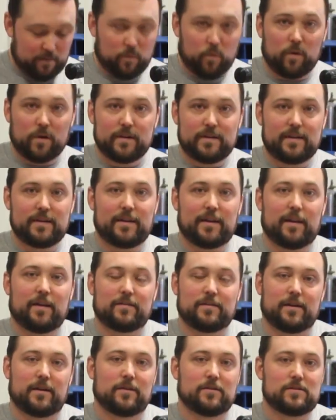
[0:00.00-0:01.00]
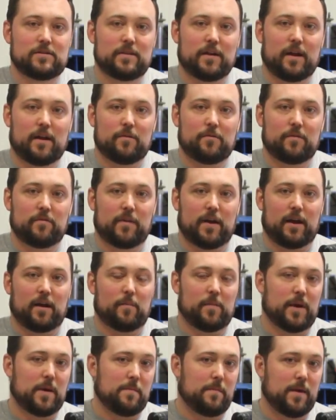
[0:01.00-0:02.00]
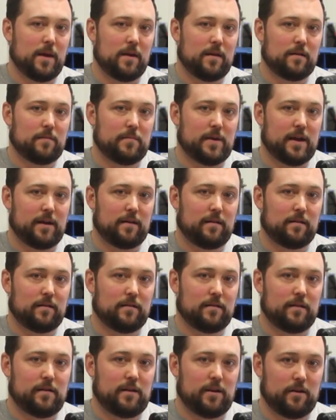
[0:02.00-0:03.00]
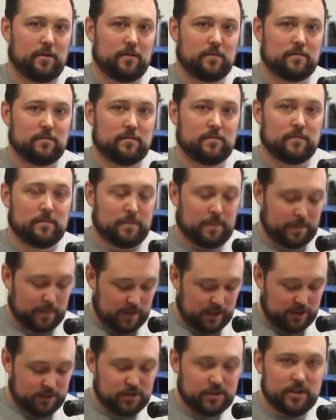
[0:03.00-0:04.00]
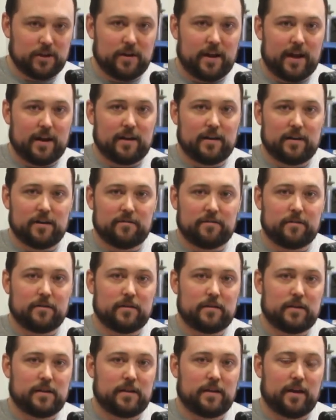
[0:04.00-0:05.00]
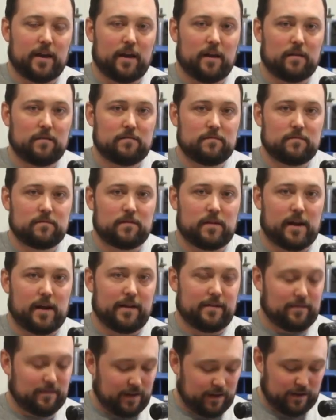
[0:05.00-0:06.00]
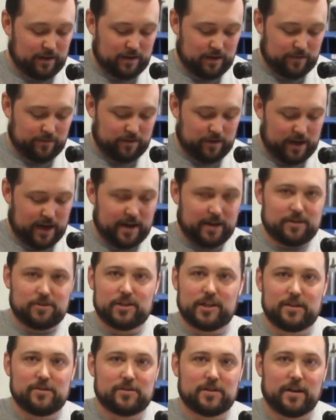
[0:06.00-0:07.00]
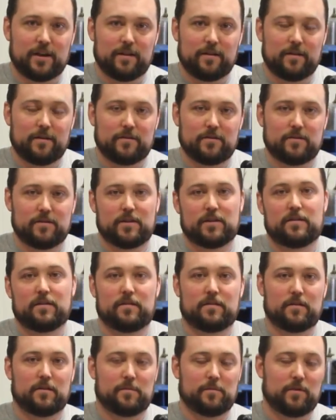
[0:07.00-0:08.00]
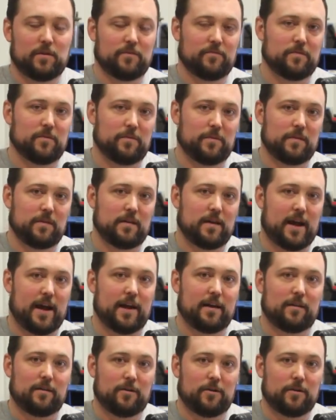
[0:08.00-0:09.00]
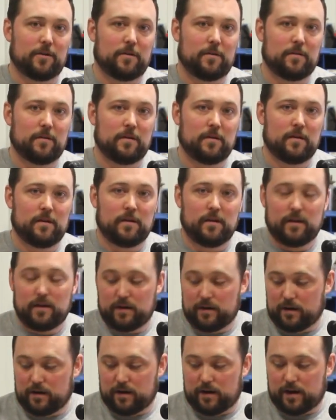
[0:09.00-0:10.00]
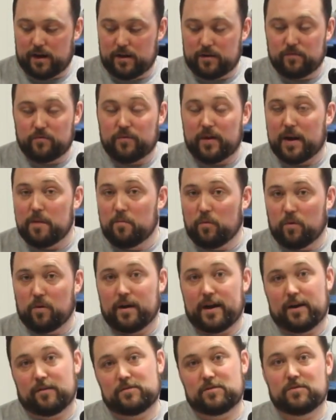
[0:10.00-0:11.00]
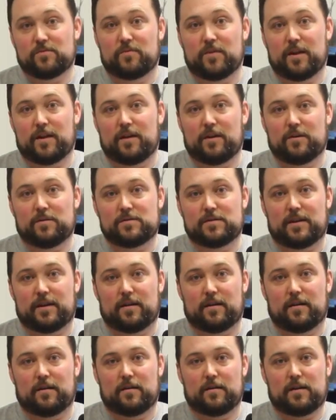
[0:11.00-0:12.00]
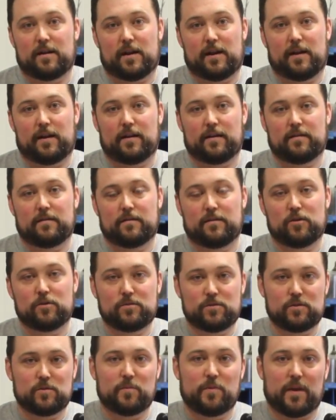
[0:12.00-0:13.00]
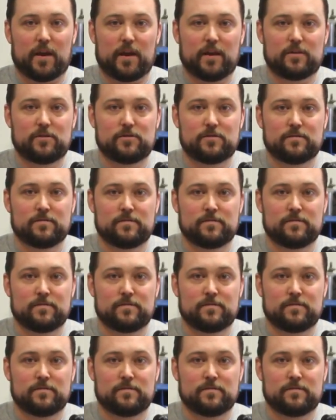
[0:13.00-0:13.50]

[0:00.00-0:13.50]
more decals on our site. We've got them by make, model, or year. Each year had a different decal, slightly different. Honda changed colors or did something different with the Honda logo. You can find more how-to videos on our YouTube page,